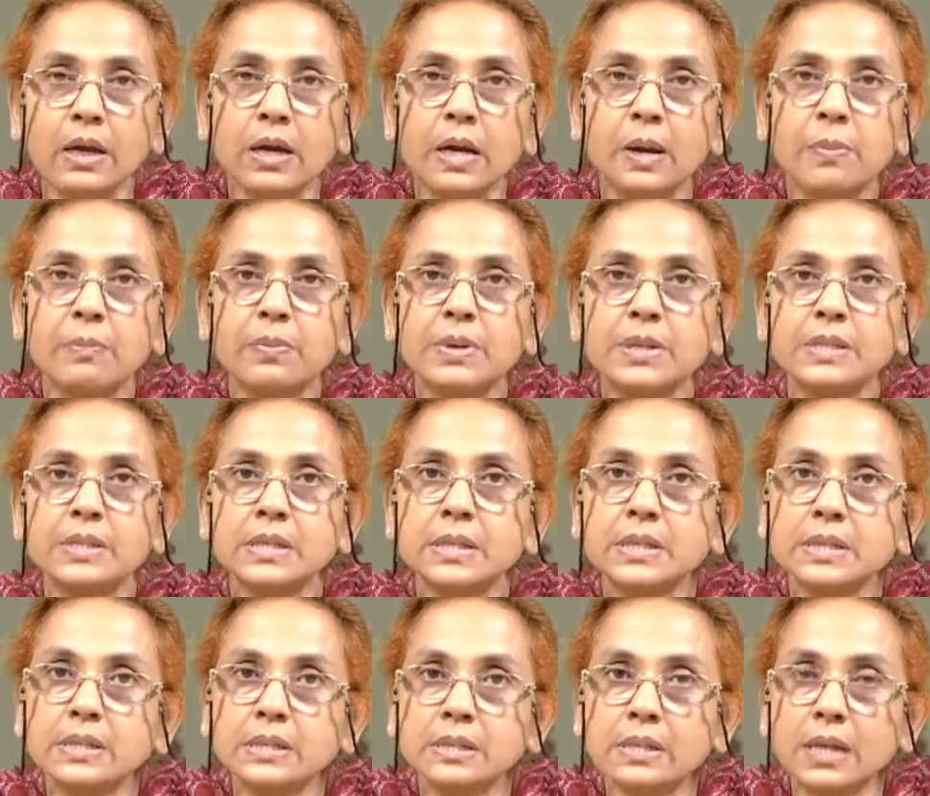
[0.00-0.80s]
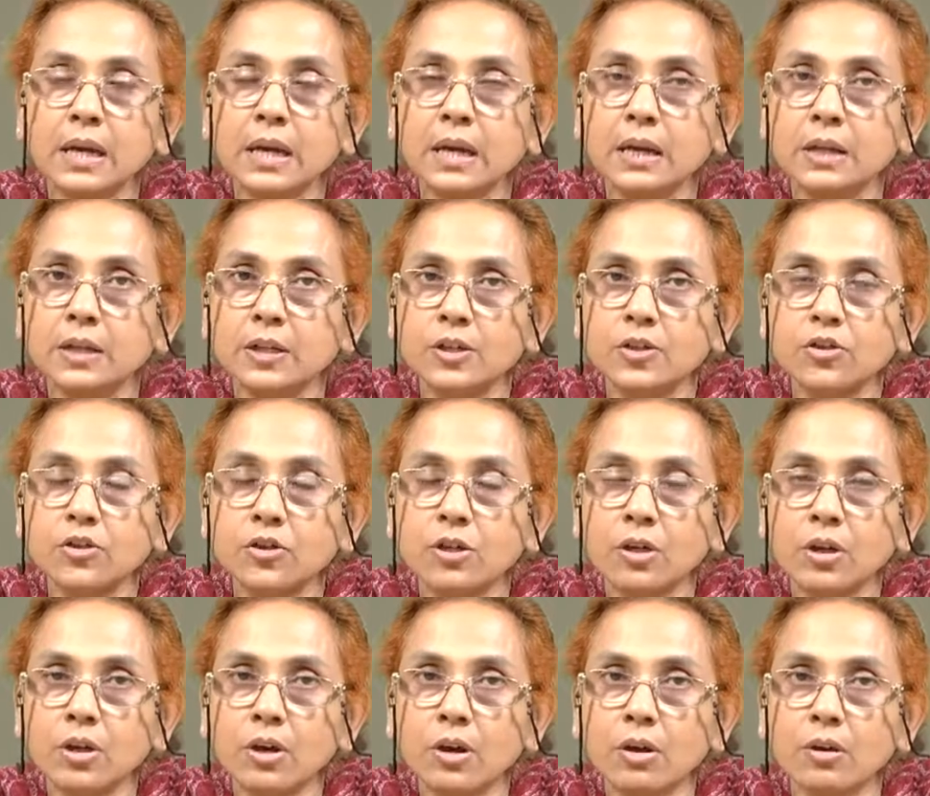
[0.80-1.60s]
represents the
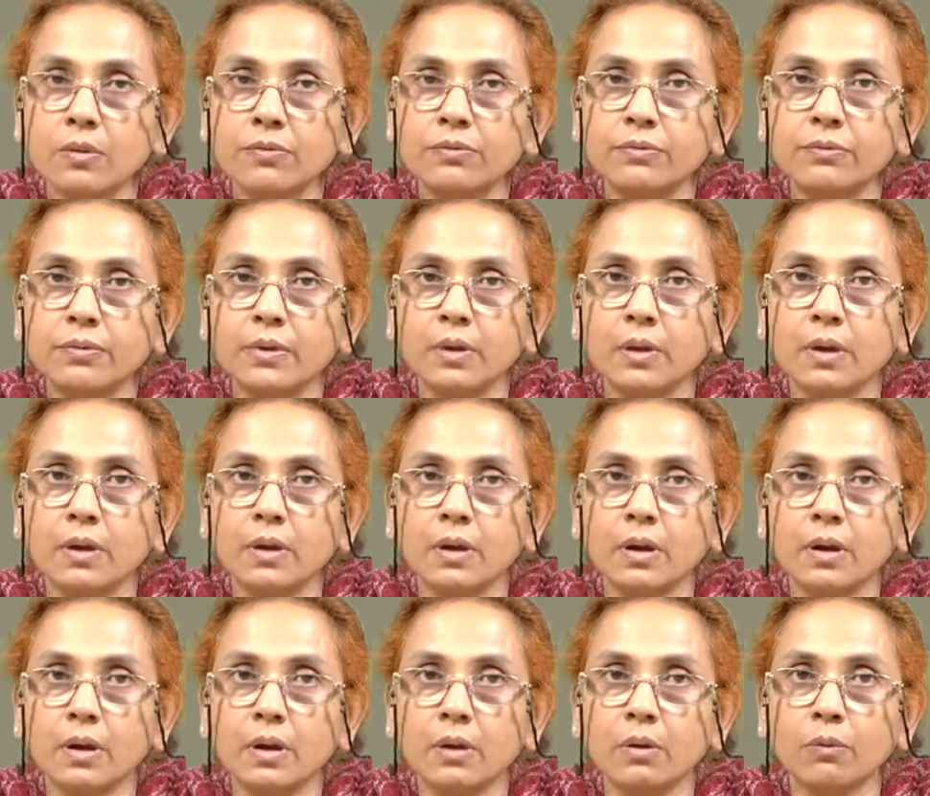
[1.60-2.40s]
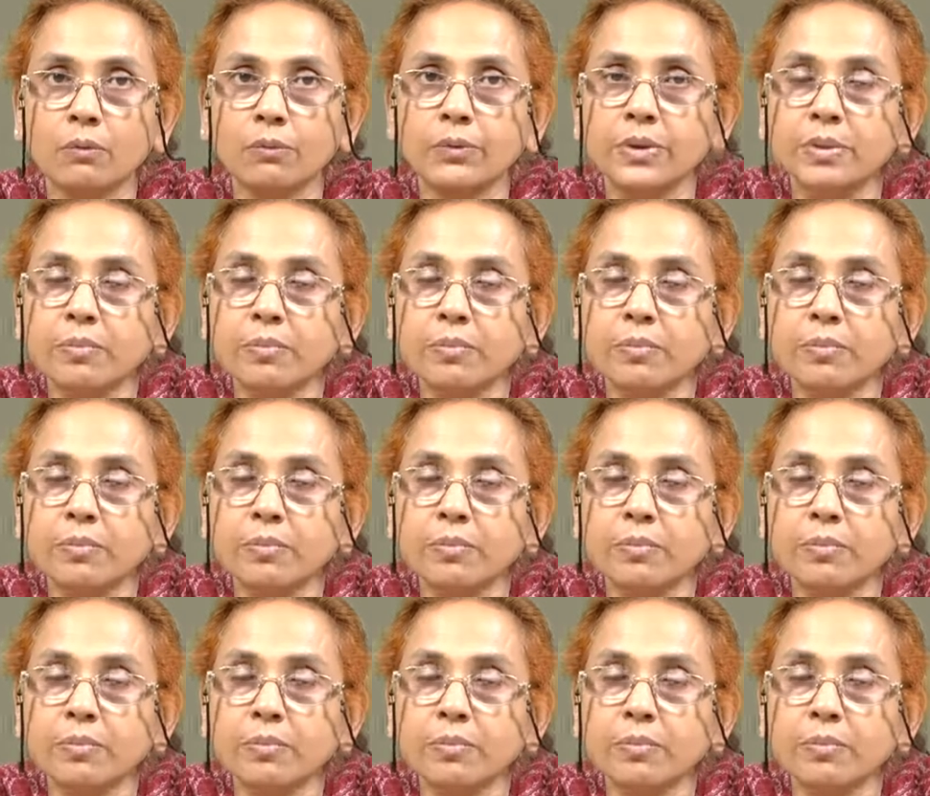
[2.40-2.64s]
condition of uh,